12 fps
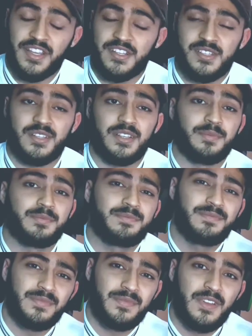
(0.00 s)
asleep
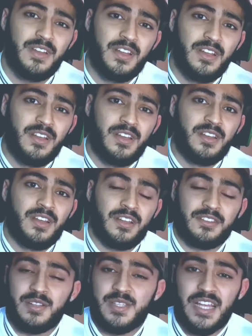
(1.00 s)

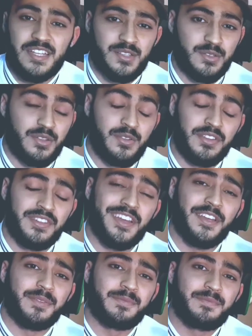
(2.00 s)
until it's late to the end of the day.